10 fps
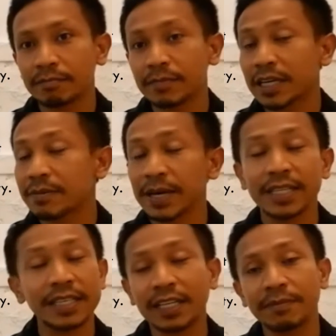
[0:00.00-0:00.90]
They
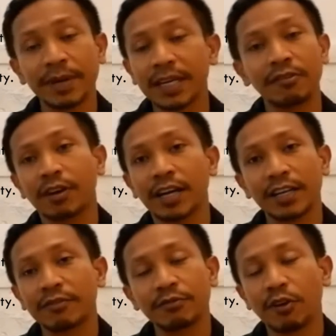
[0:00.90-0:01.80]
basically
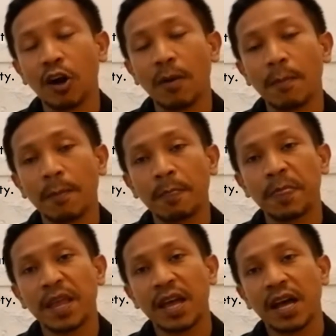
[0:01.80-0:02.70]
migrated from,
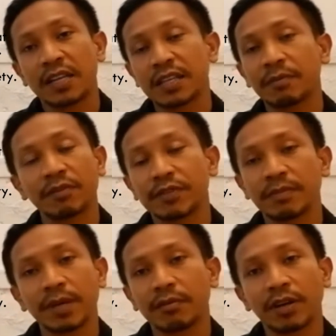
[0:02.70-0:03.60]
some of them
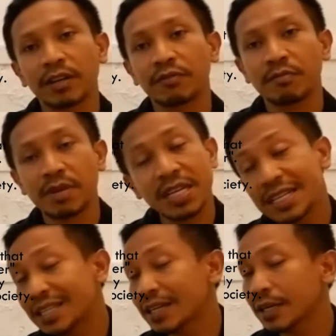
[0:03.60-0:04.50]
migrated from
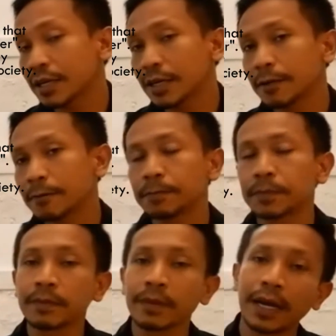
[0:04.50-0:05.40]
India
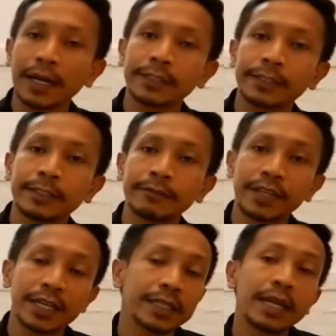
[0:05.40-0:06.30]
and
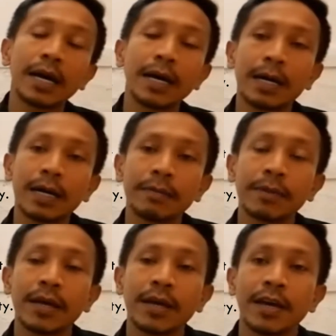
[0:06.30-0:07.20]
Vietnam
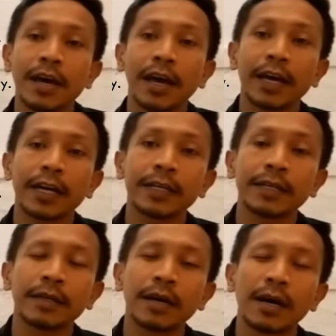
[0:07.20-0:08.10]

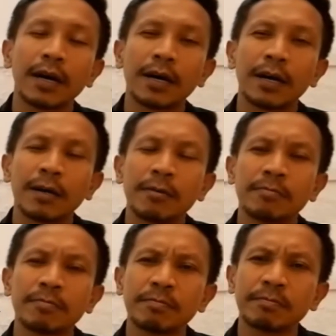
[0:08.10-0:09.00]
and
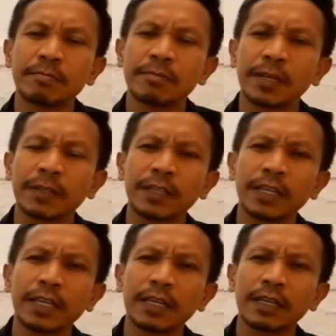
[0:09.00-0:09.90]
I
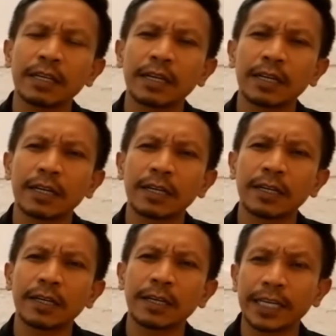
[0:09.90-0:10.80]
think
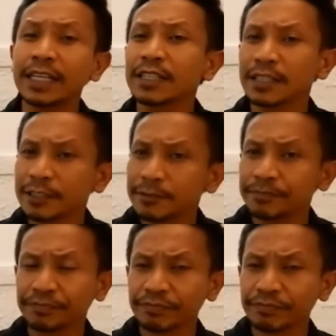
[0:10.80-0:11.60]
England.